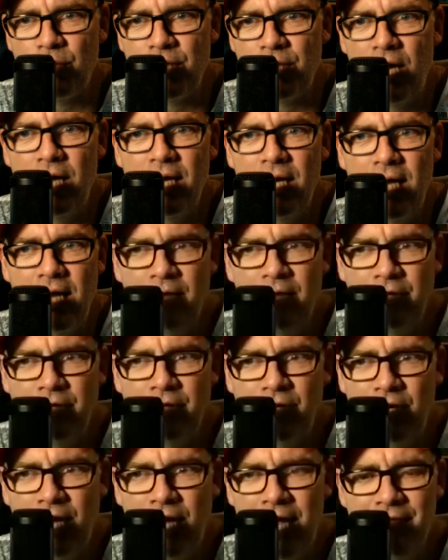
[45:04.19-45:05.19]
not having
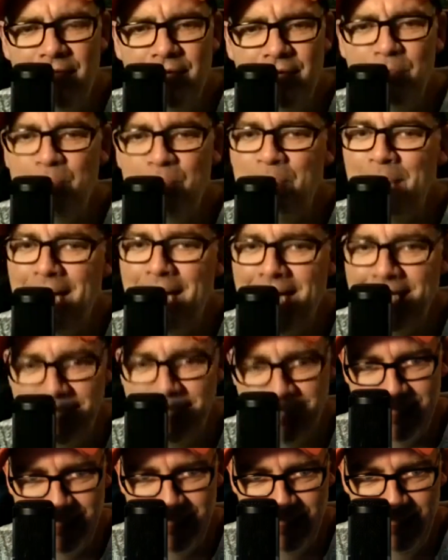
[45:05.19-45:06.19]
or having
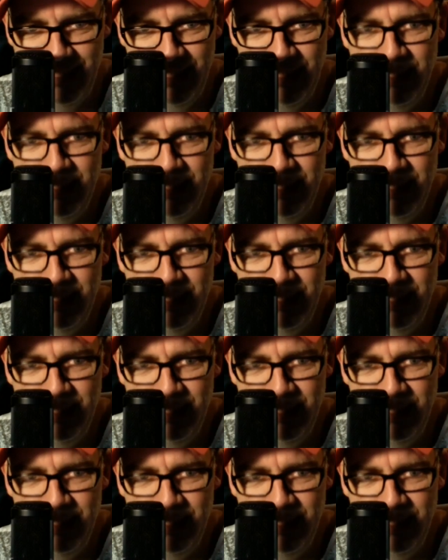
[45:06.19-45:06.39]
badly